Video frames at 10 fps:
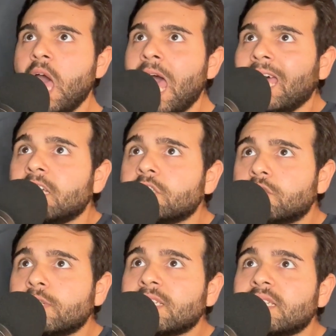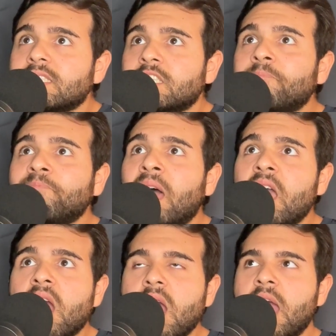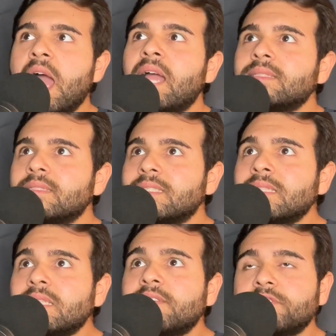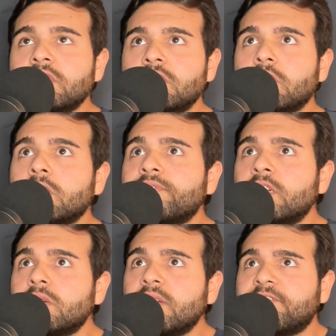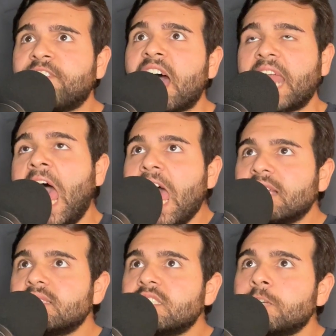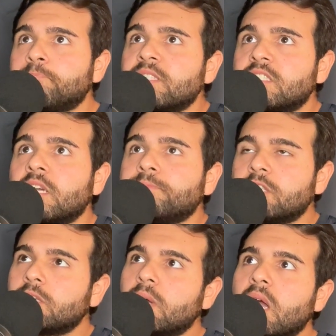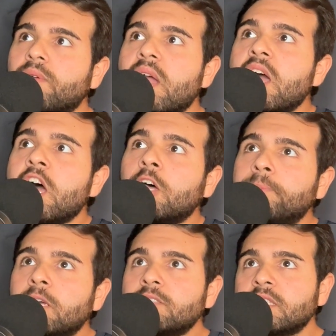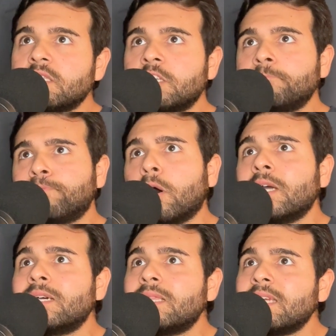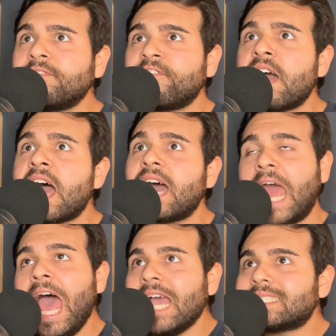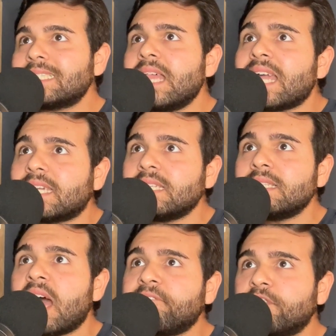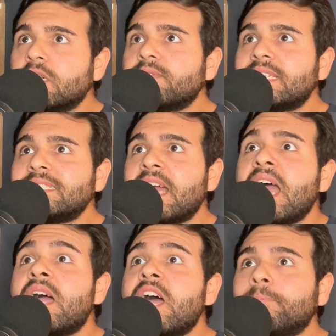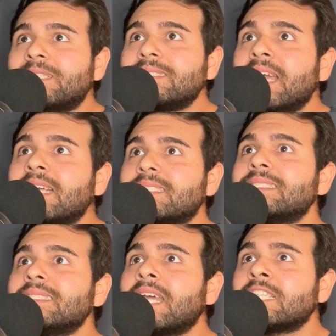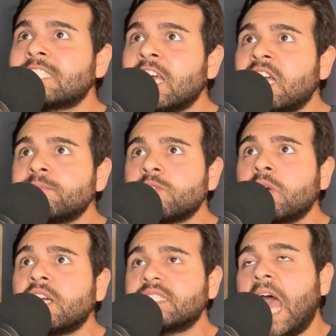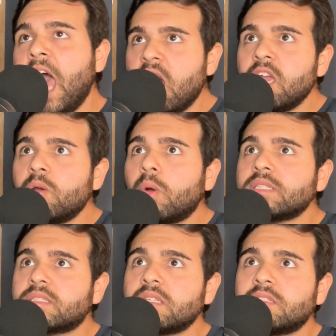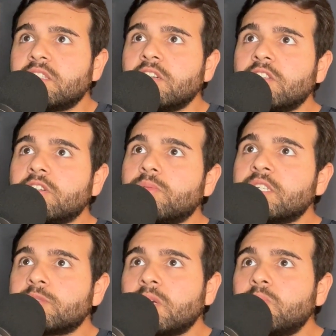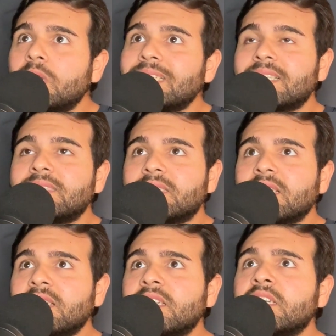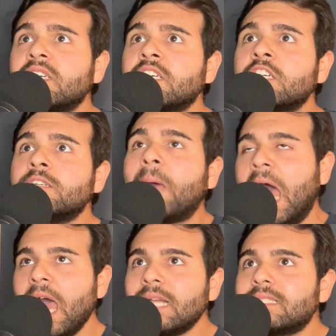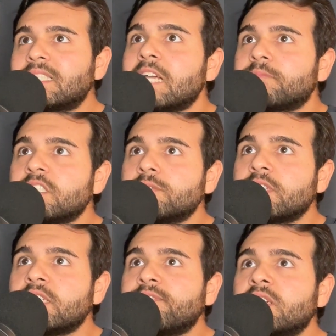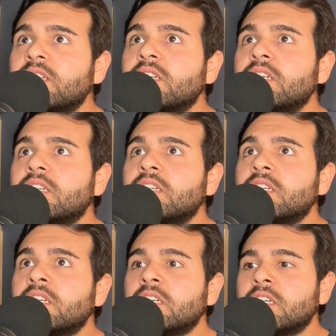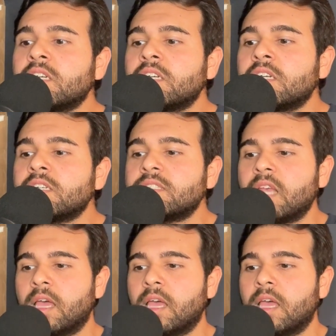He'll string us up by our hands and lift us over a vat and dip us up to our elbows in the boiling fat. It's like an eye for an eye, but 99 times worse. He wants to do to us what we did to him. It's set in reverse.